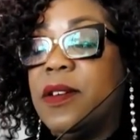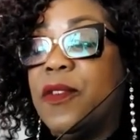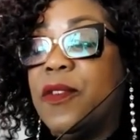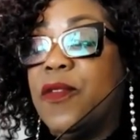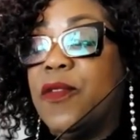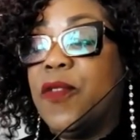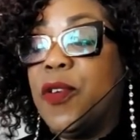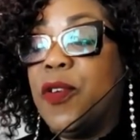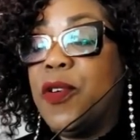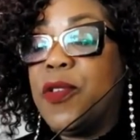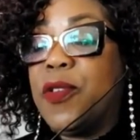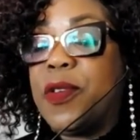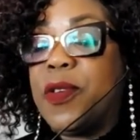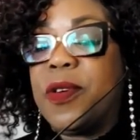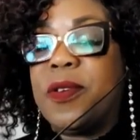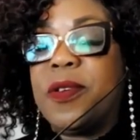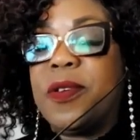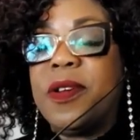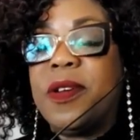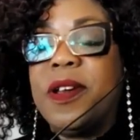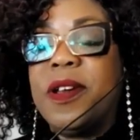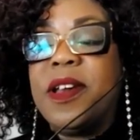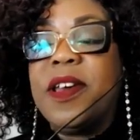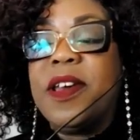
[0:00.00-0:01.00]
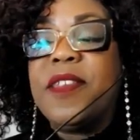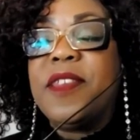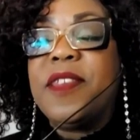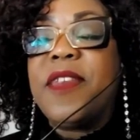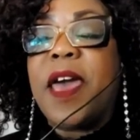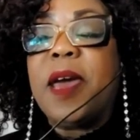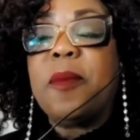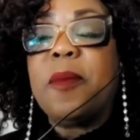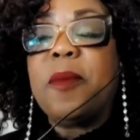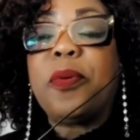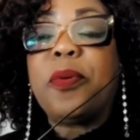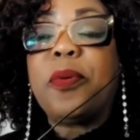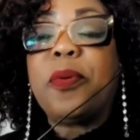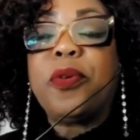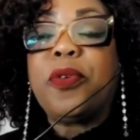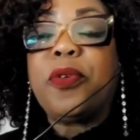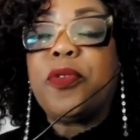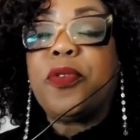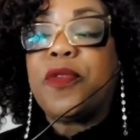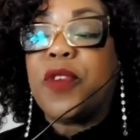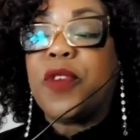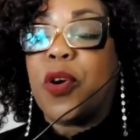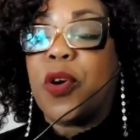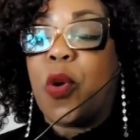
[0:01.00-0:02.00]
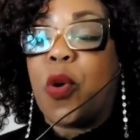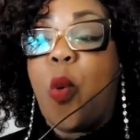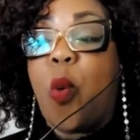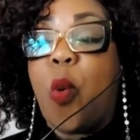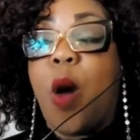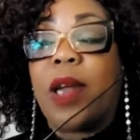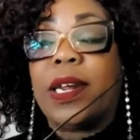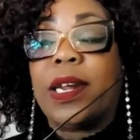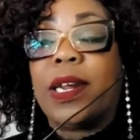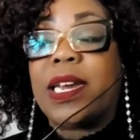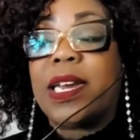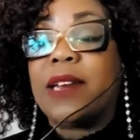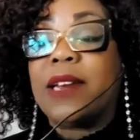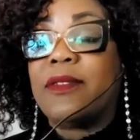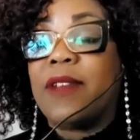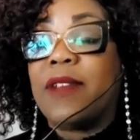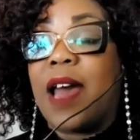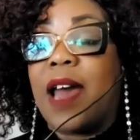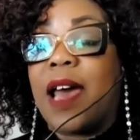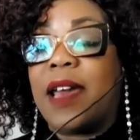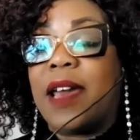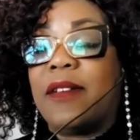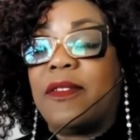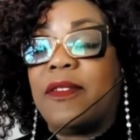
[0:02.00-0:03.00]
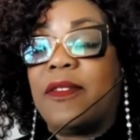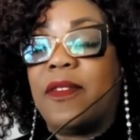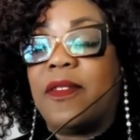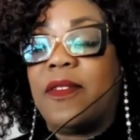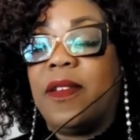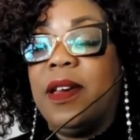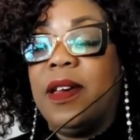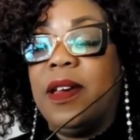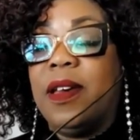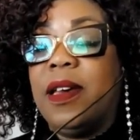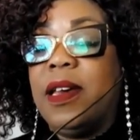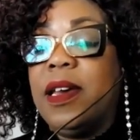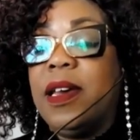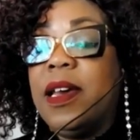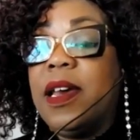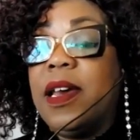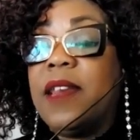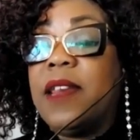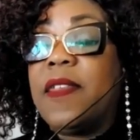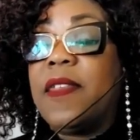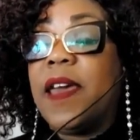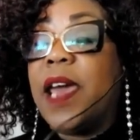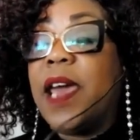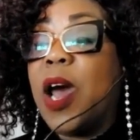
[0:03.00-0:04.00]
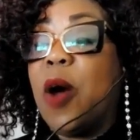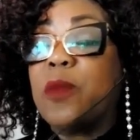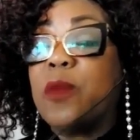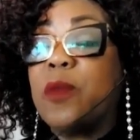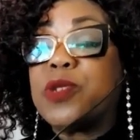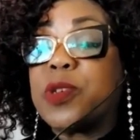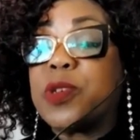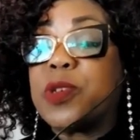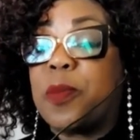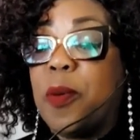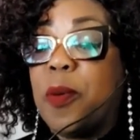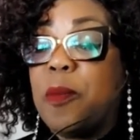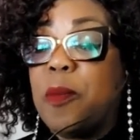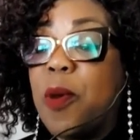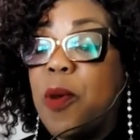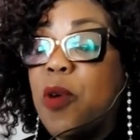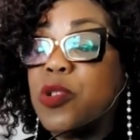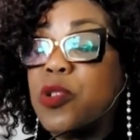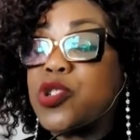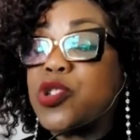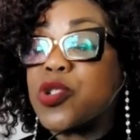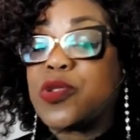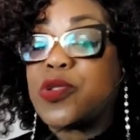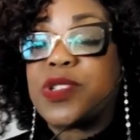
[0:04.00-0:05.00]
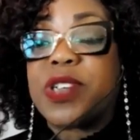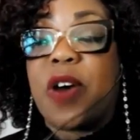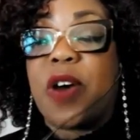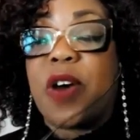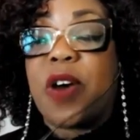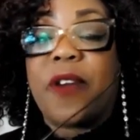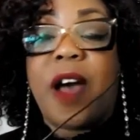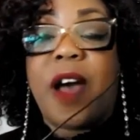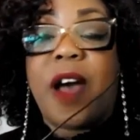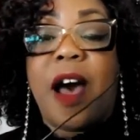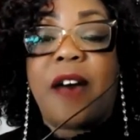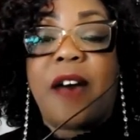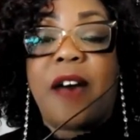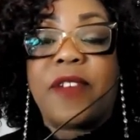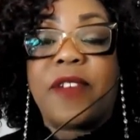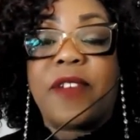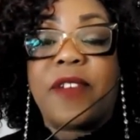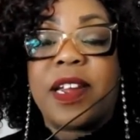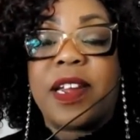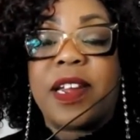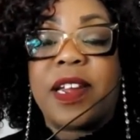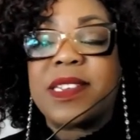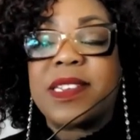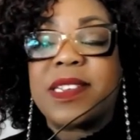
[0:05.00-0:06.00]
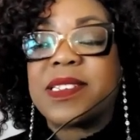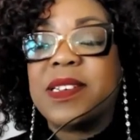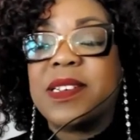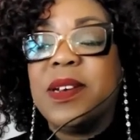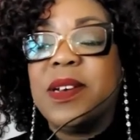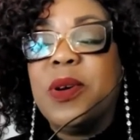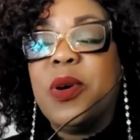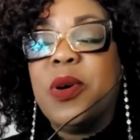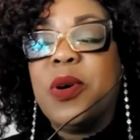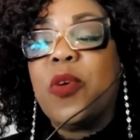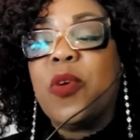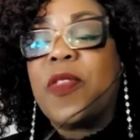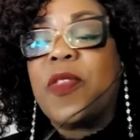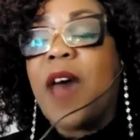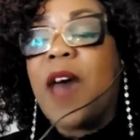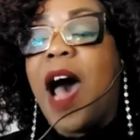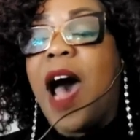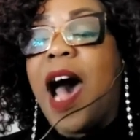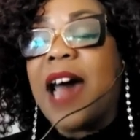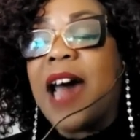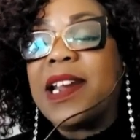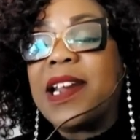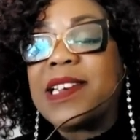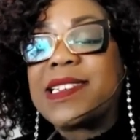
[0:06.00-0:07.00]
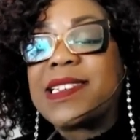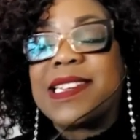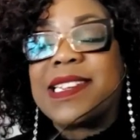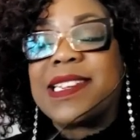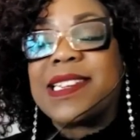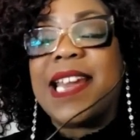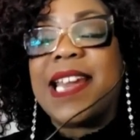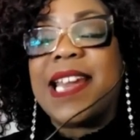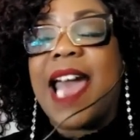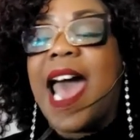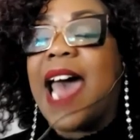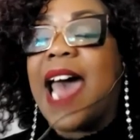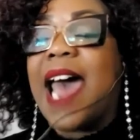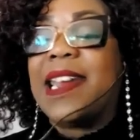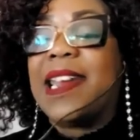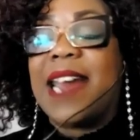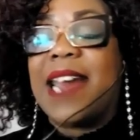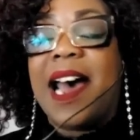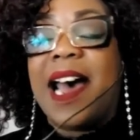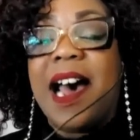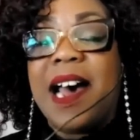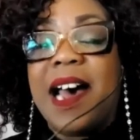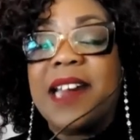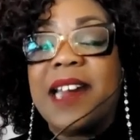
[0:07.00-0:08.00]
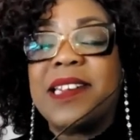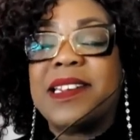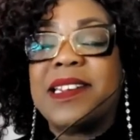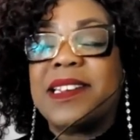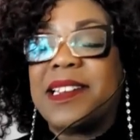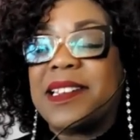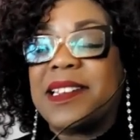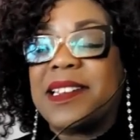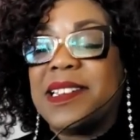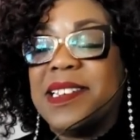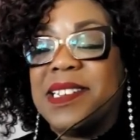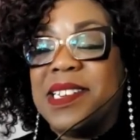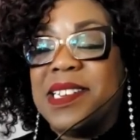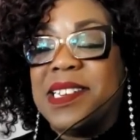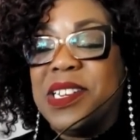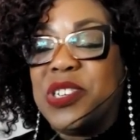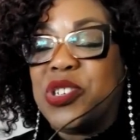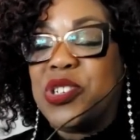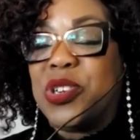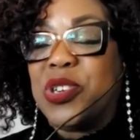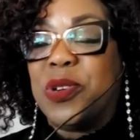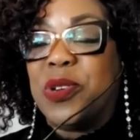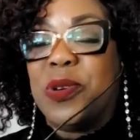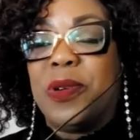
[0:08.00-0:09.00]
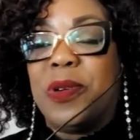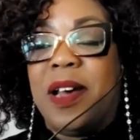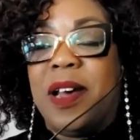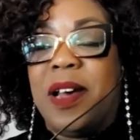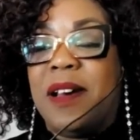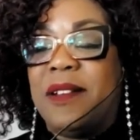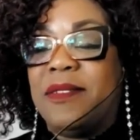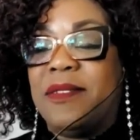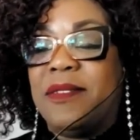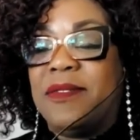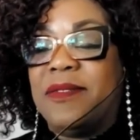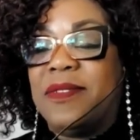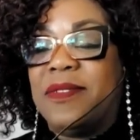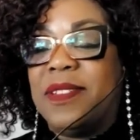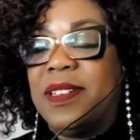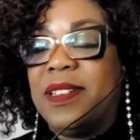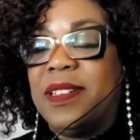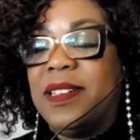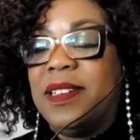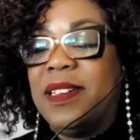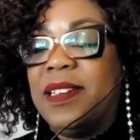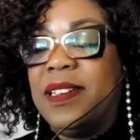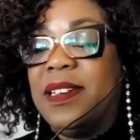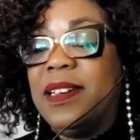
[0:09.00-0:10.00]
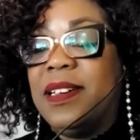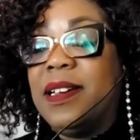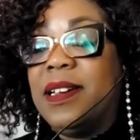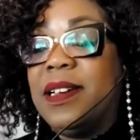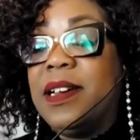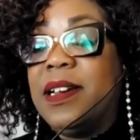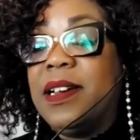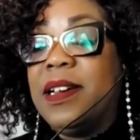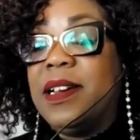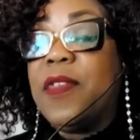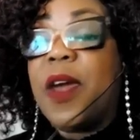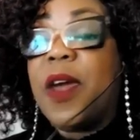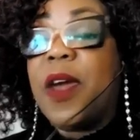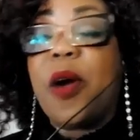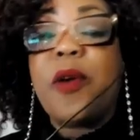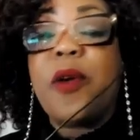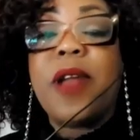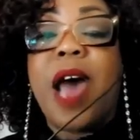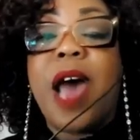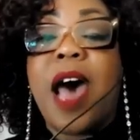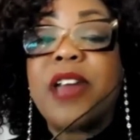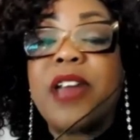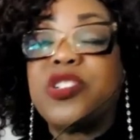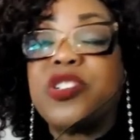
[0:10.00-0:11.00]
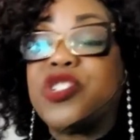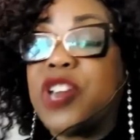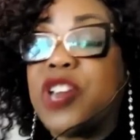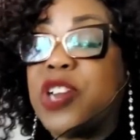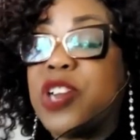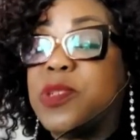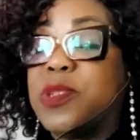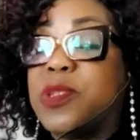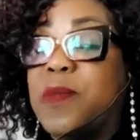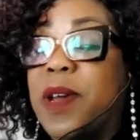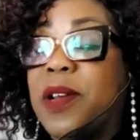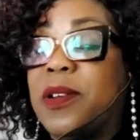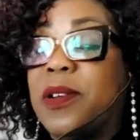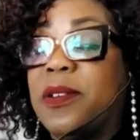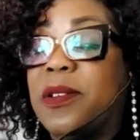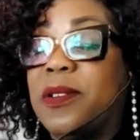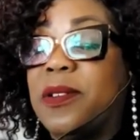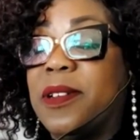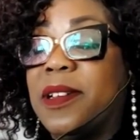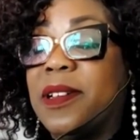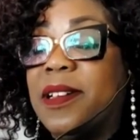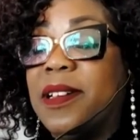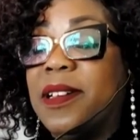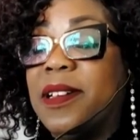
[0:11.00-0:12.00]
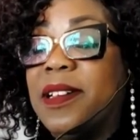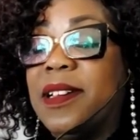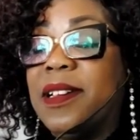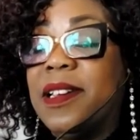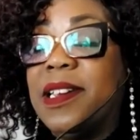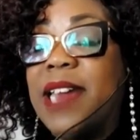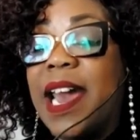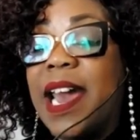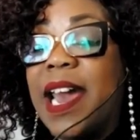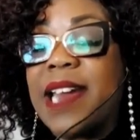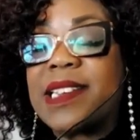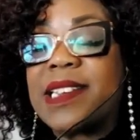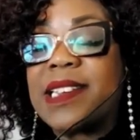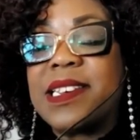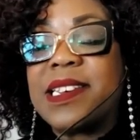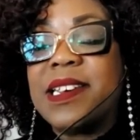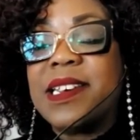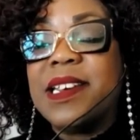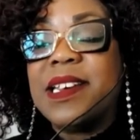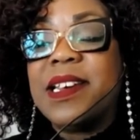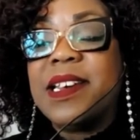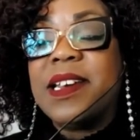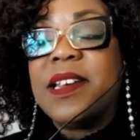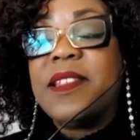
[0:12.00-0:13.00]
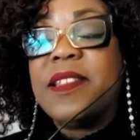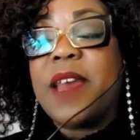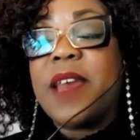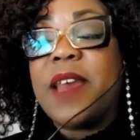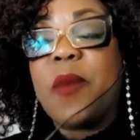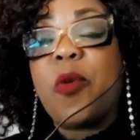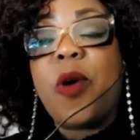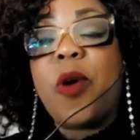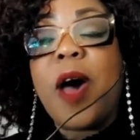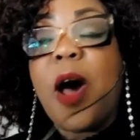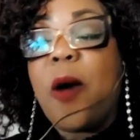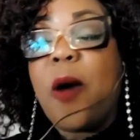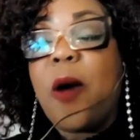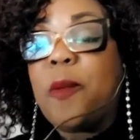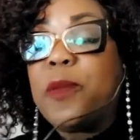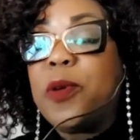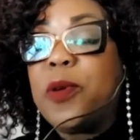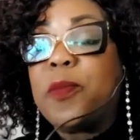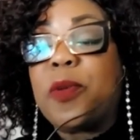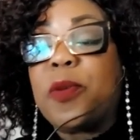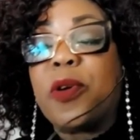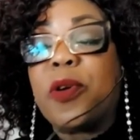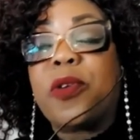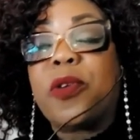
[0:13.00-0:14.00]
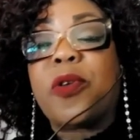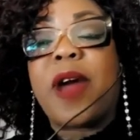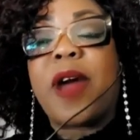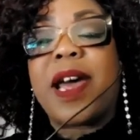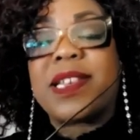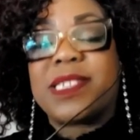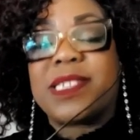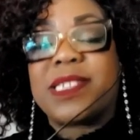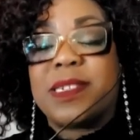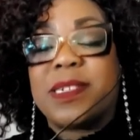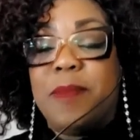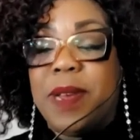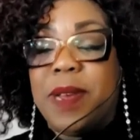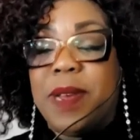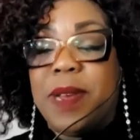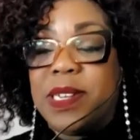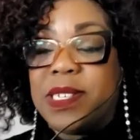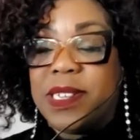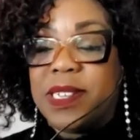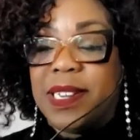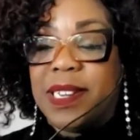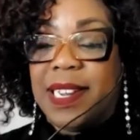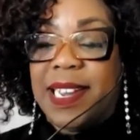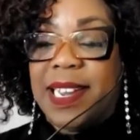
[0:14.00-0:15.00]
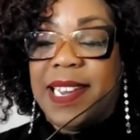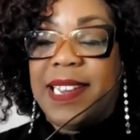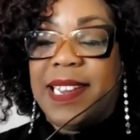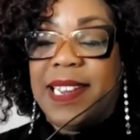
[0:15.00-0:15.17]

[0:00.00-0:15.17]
Further, they improve your quality of life. They help to promote your self confidence with honesty and unconditional love. They are non judgmental, yet, they will help you progress mentally.